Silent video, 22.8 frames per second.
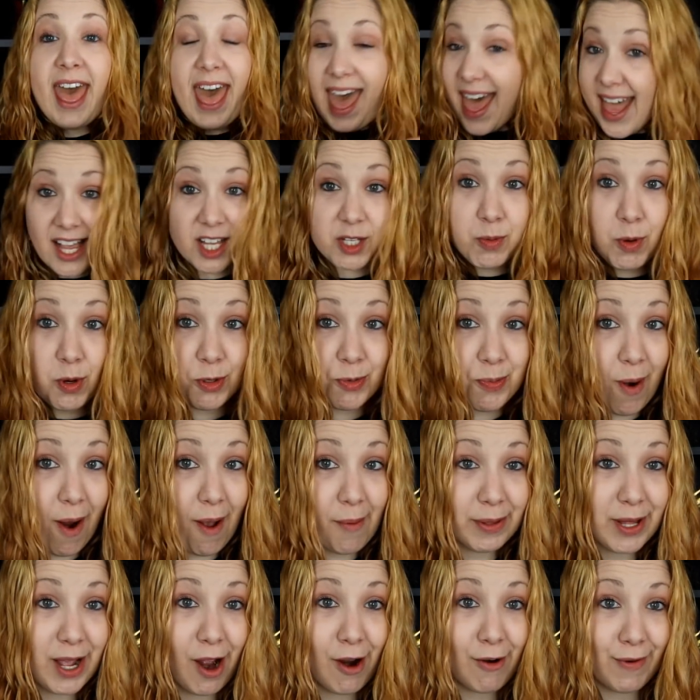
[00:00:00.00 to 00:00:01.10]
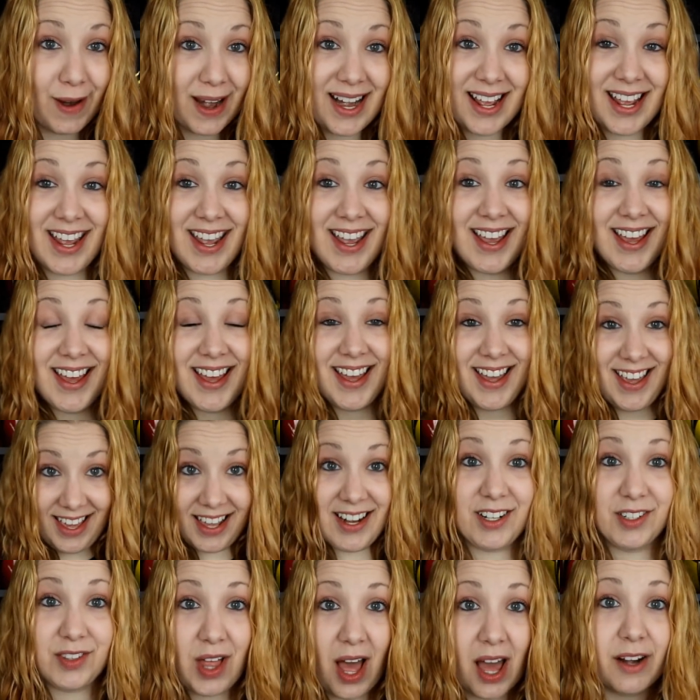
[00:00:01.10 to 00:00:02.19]
Hasbro's probably already
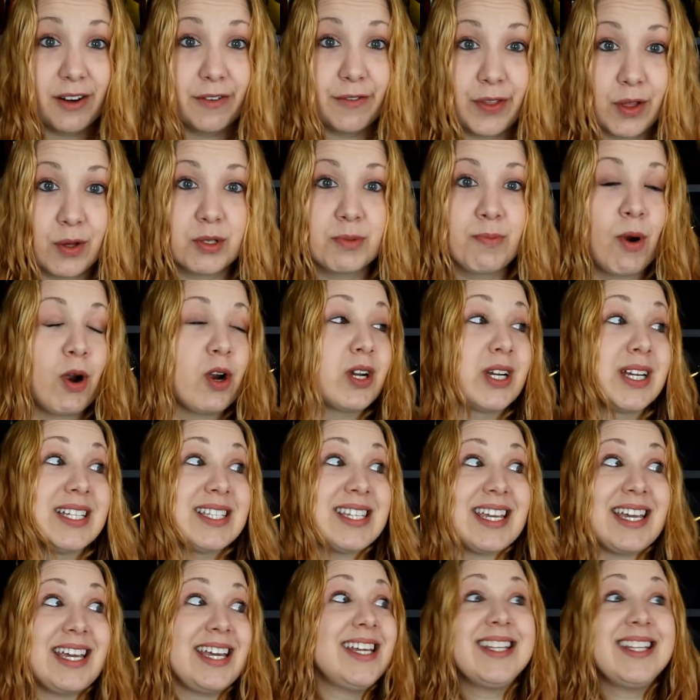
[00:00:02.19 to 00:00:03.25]
in a lot of those markets.